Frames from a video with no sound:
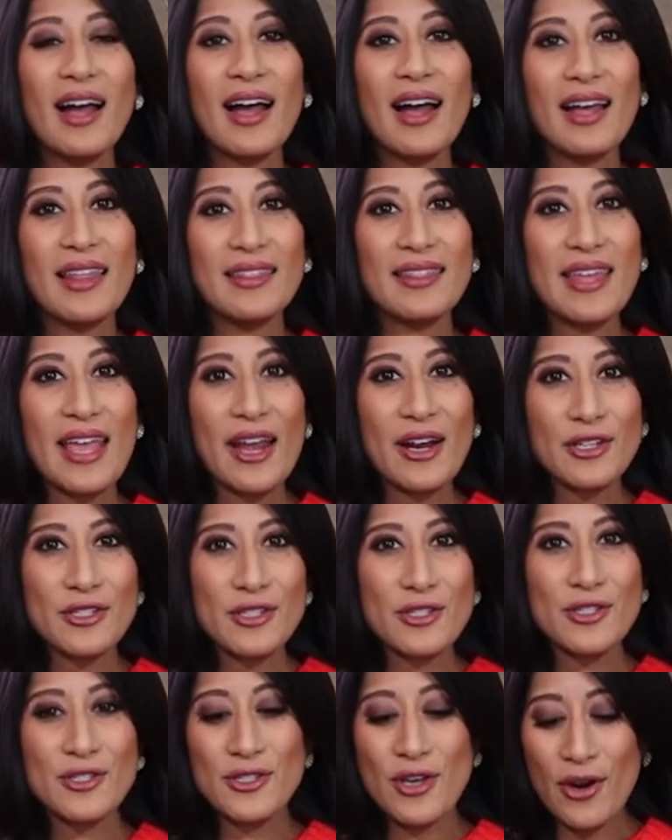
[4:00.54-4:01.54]
Uh, they are
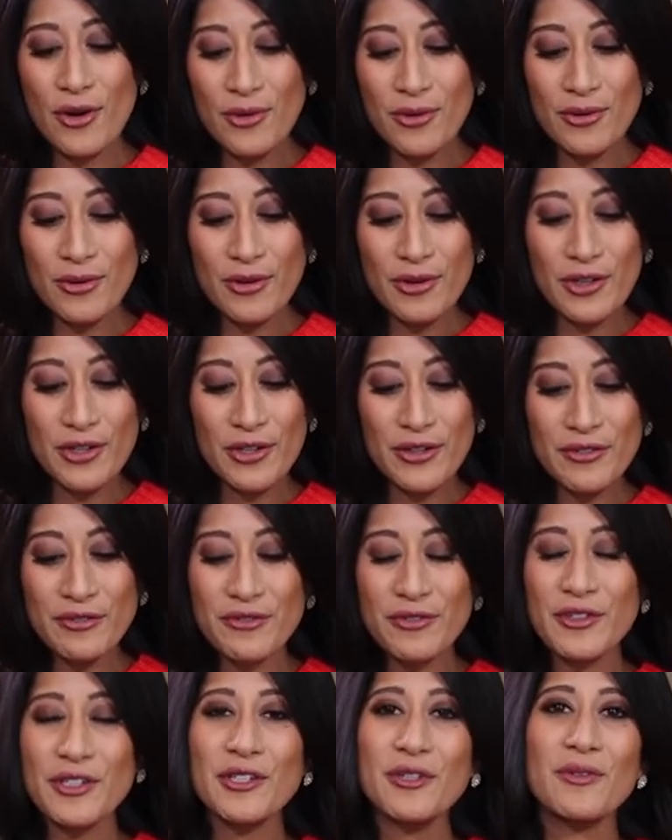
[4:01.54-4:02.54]
so good
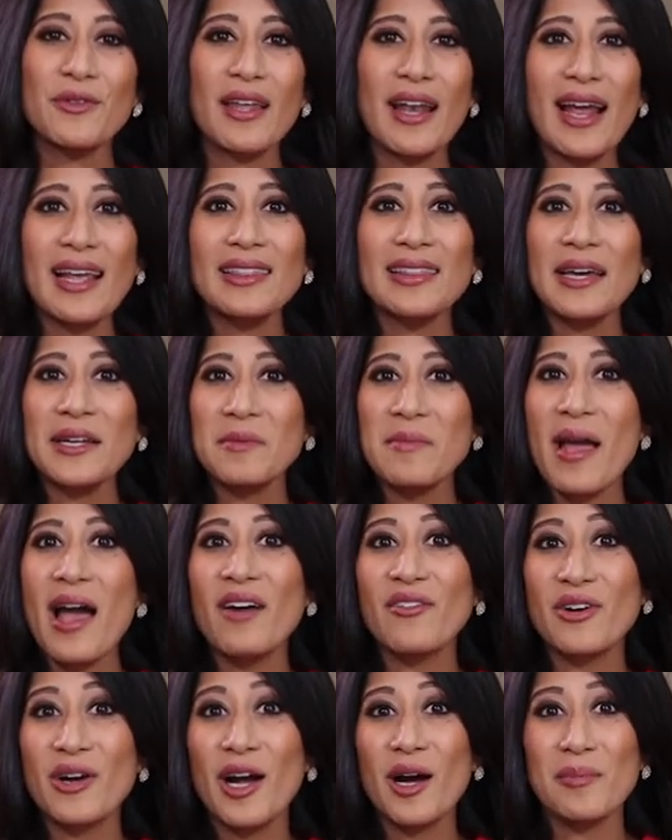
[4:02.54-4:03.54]
for you that I let him
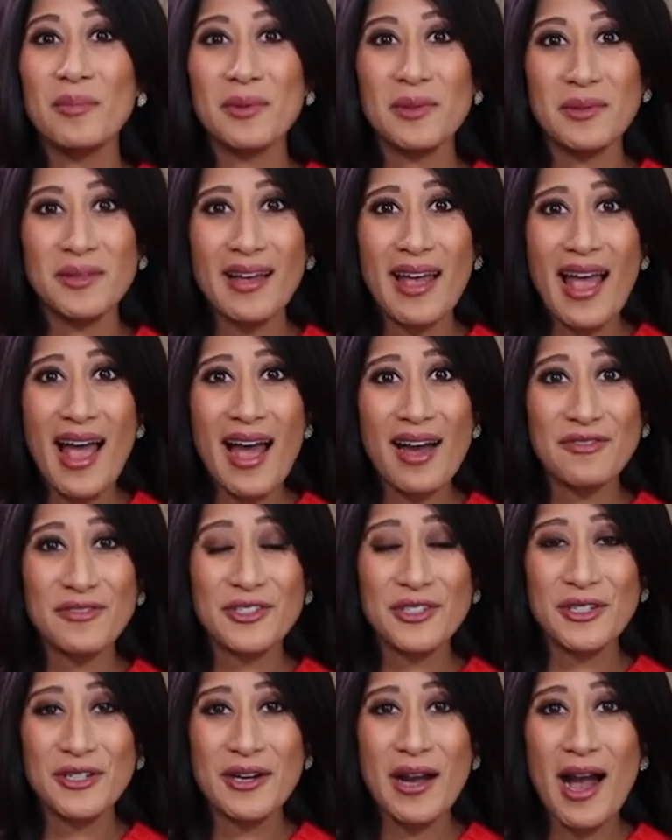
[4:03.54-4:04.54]
have a couple
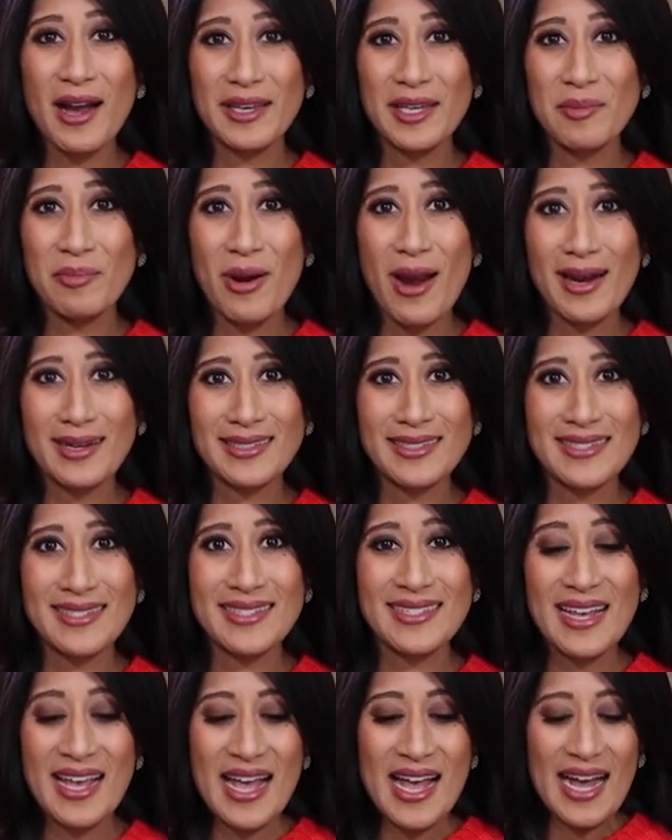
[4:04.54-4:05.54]
after hockey
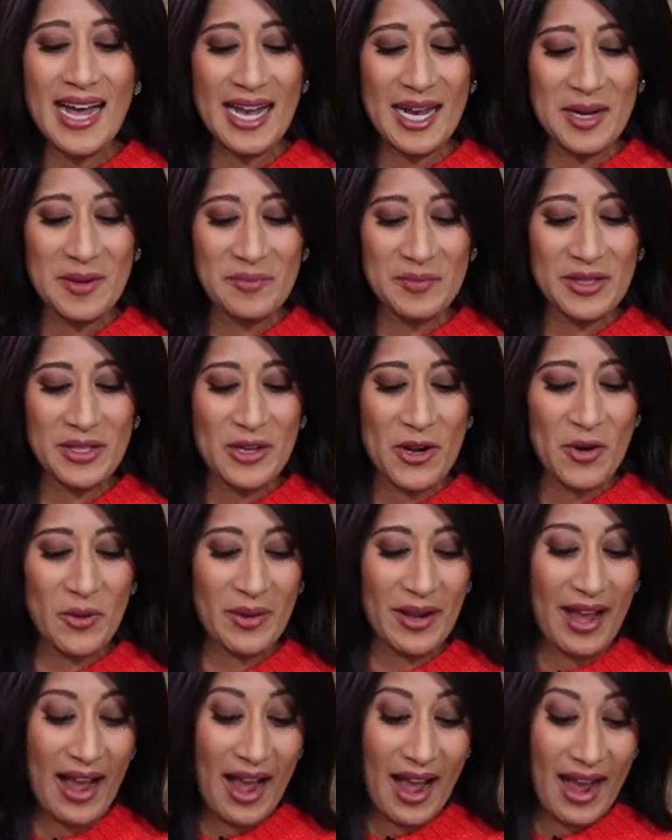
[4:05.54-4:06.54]
practice. Um, you
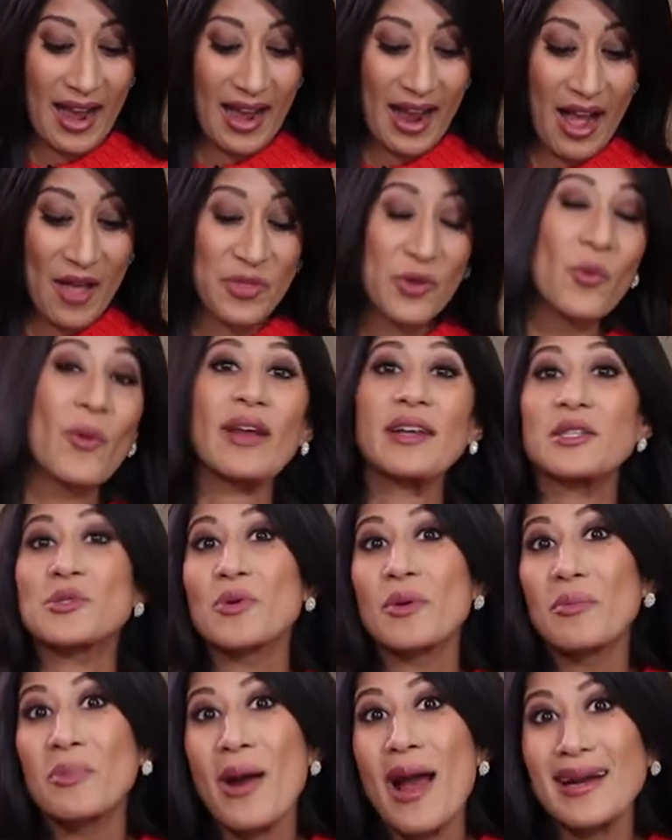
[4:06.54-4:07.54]
know, on the way to
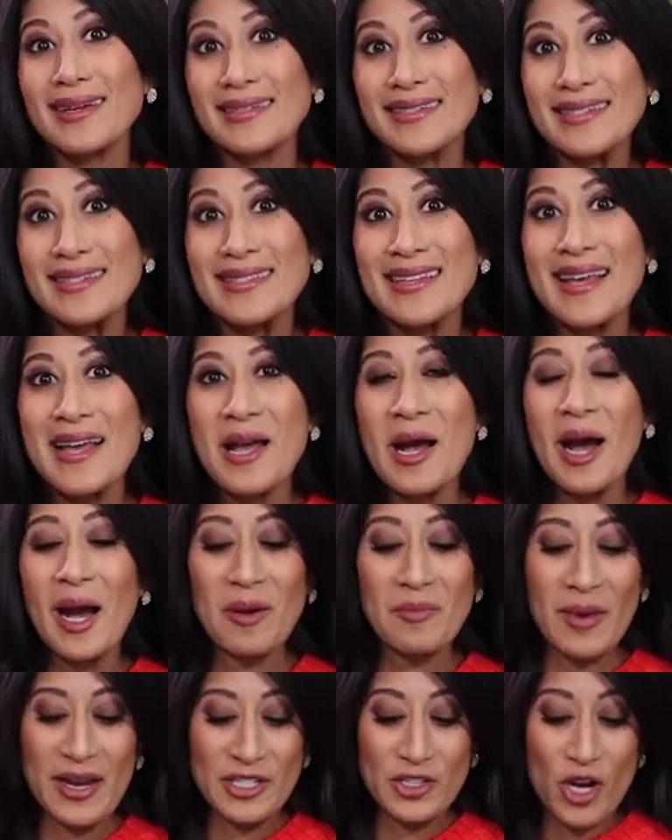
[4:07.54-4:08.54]
swim practice.
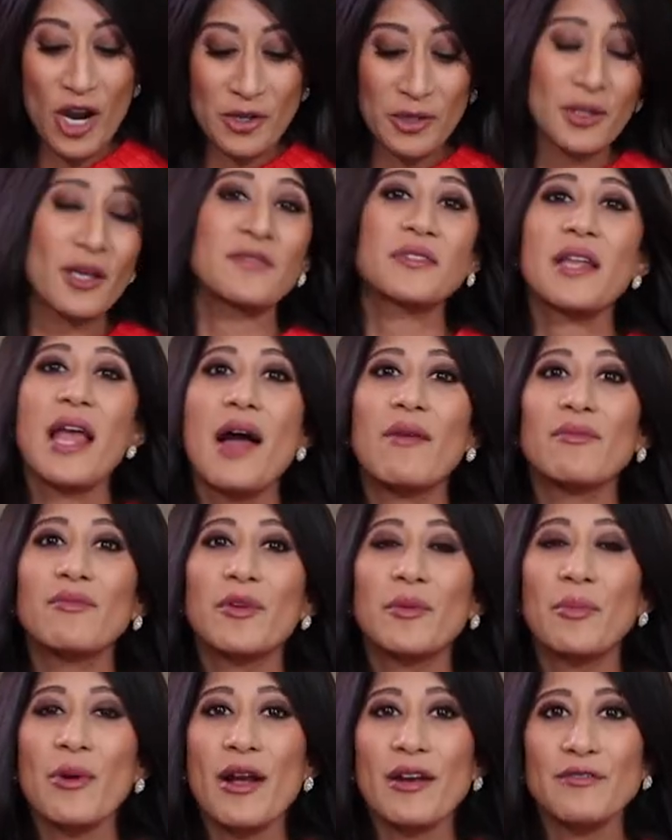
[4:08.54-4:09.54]
Uh, my daughter loves to have them
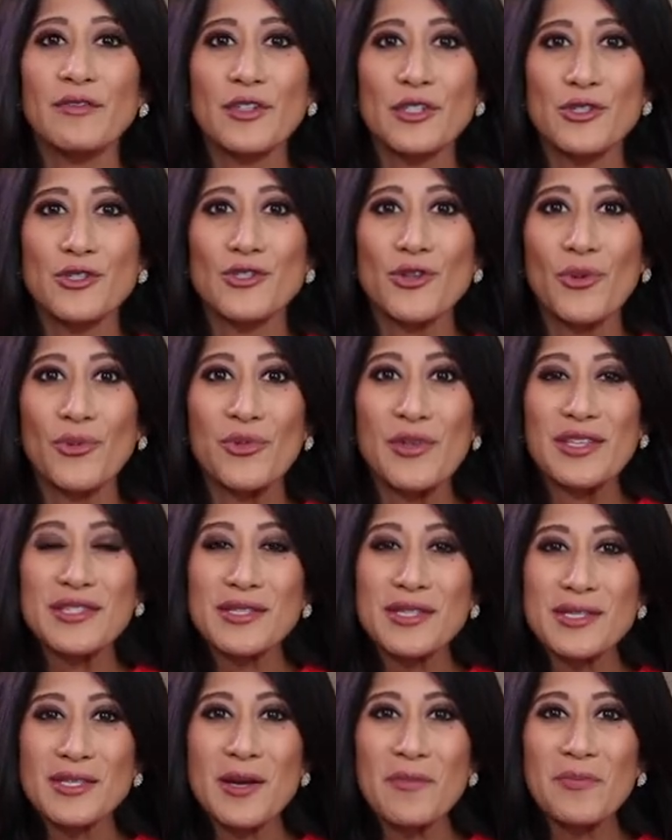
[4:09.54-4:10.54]
for breakfast. So
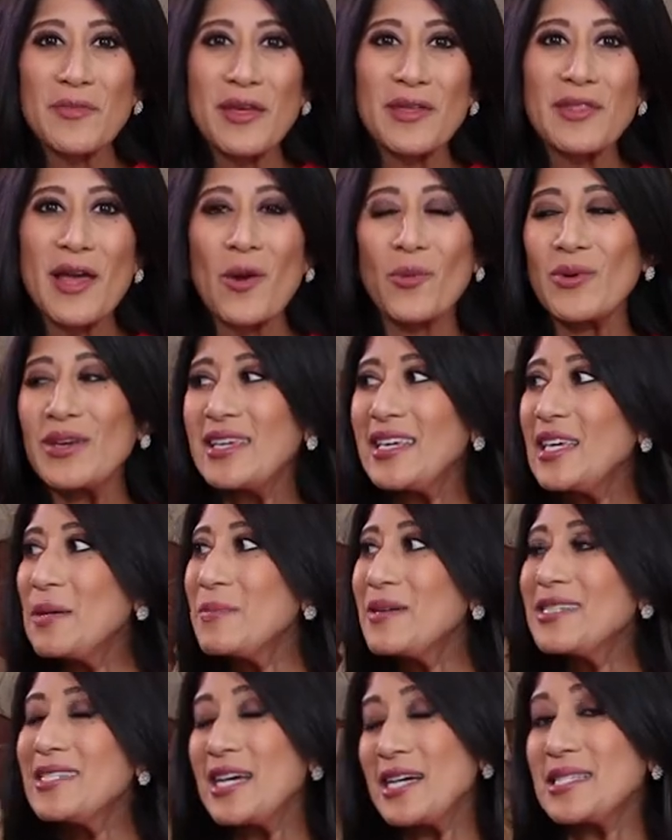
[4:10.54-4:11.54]
this is something that we
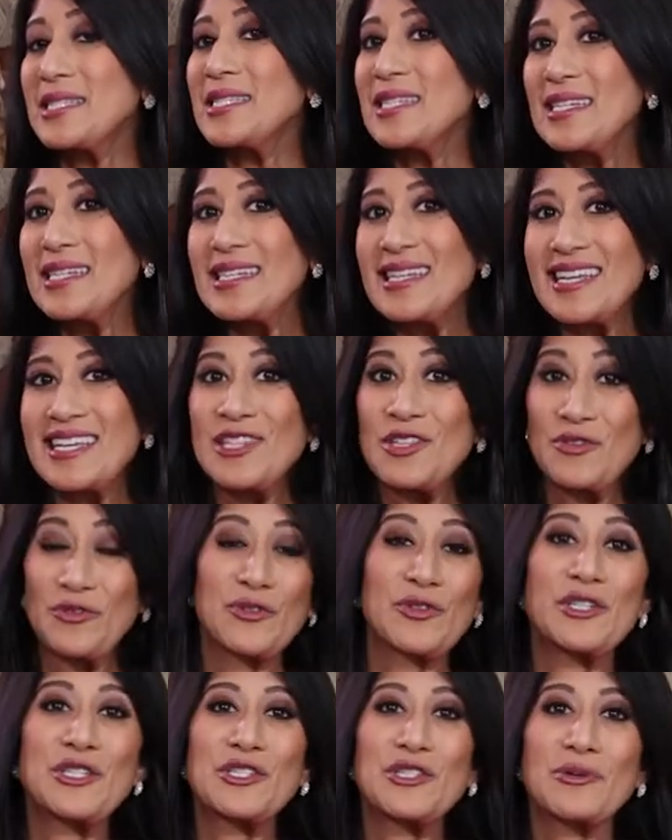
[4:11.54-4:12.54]
keep a dozen in the
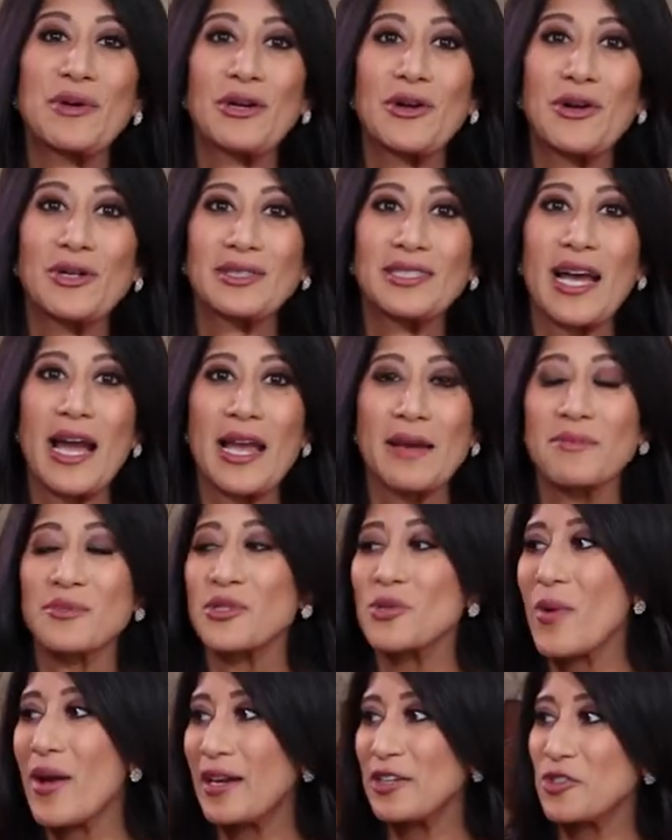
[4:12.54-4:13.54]
freezer at all times
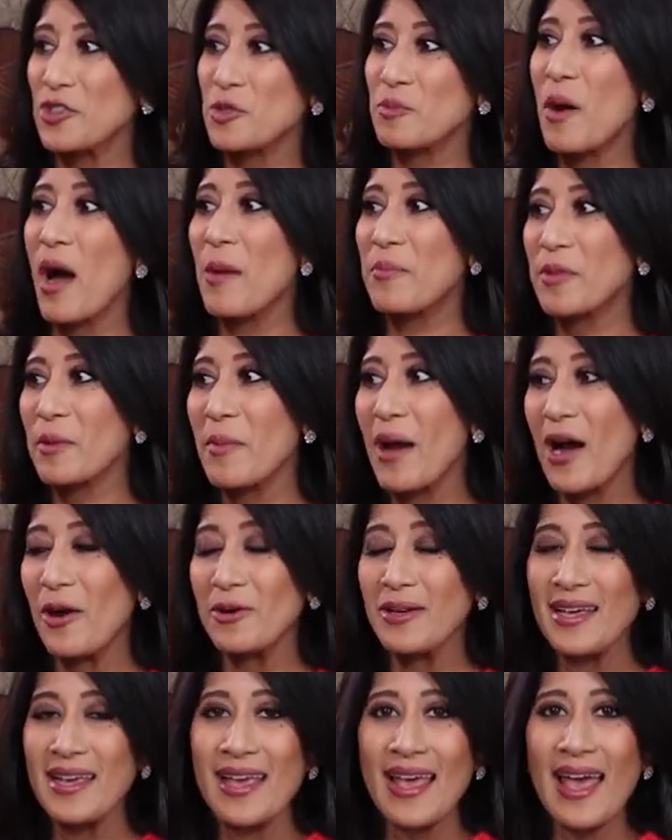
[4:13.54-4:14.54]
so I can just pop them
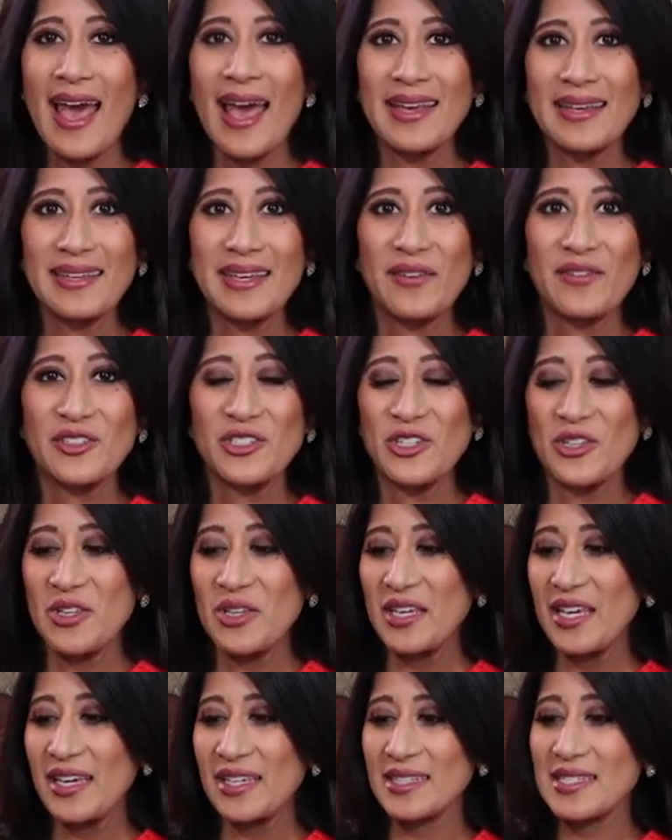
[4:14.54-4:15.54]
out and give it to
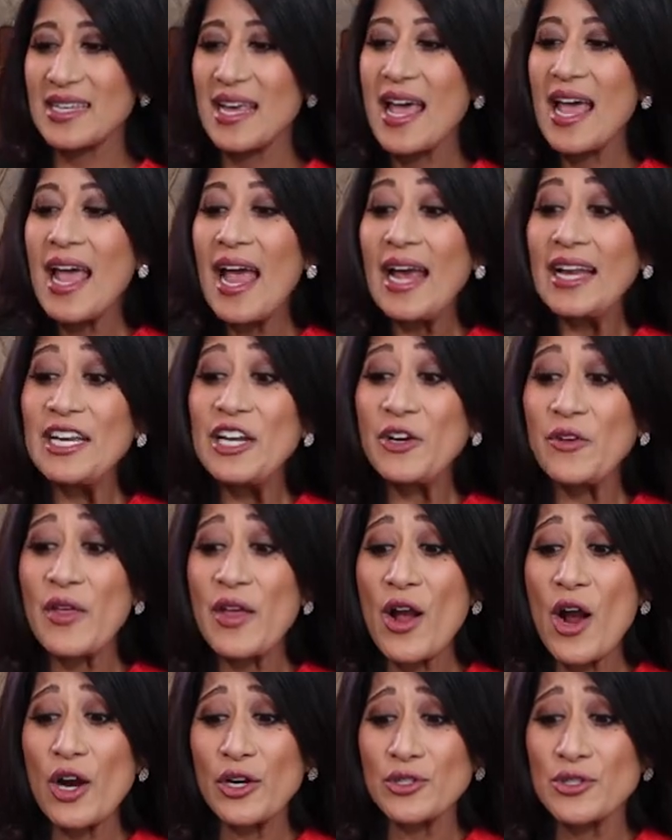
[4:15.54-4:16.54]
the kids. And here
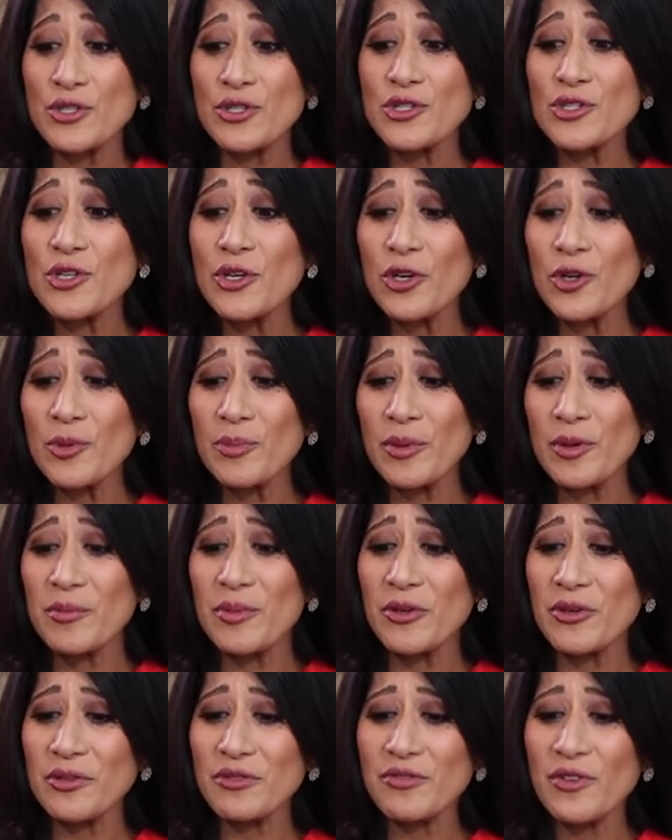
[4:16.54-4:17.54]
they are, super
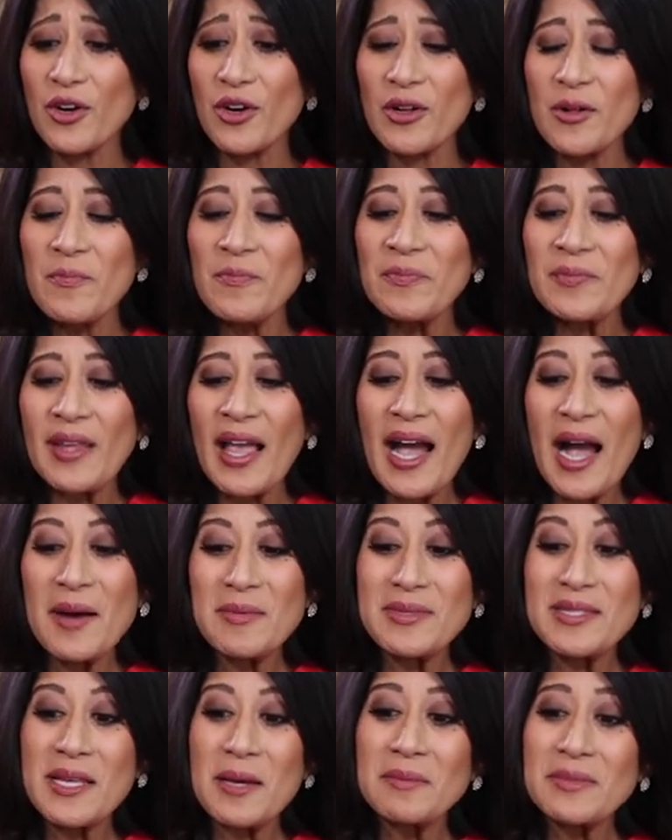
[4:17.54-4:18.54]
beautiful.
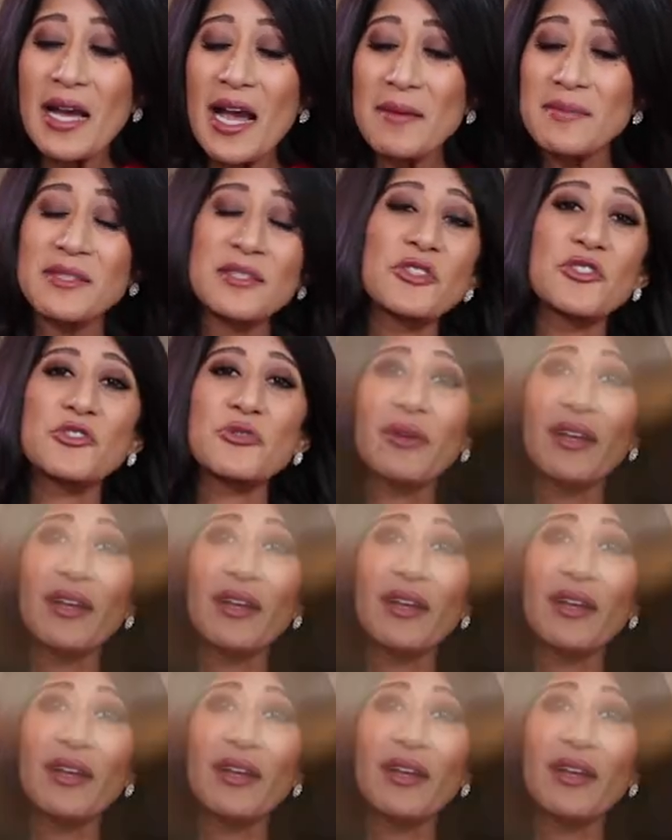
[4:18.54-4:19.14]
Um, sometimes as a